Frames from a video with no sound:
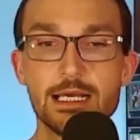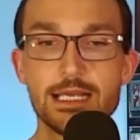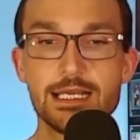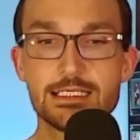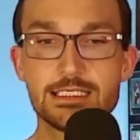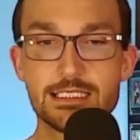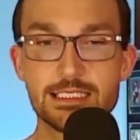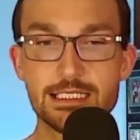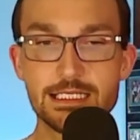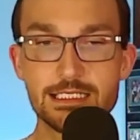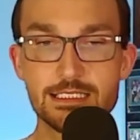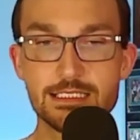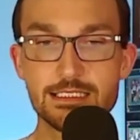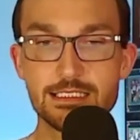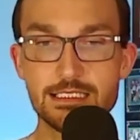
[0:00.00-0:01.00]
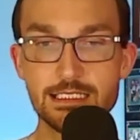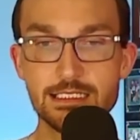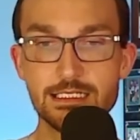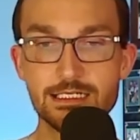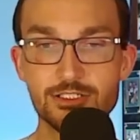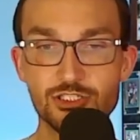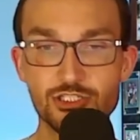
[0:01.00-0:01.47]
has since
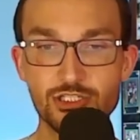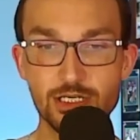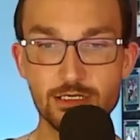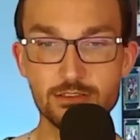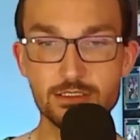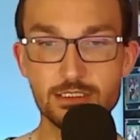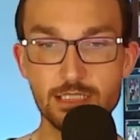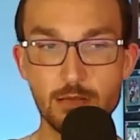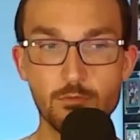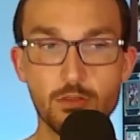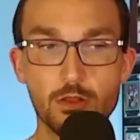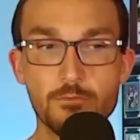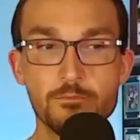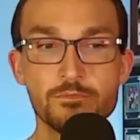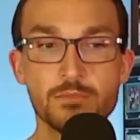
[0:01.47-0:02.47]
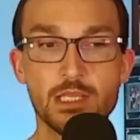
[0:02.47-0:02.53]
seen its shares tumble.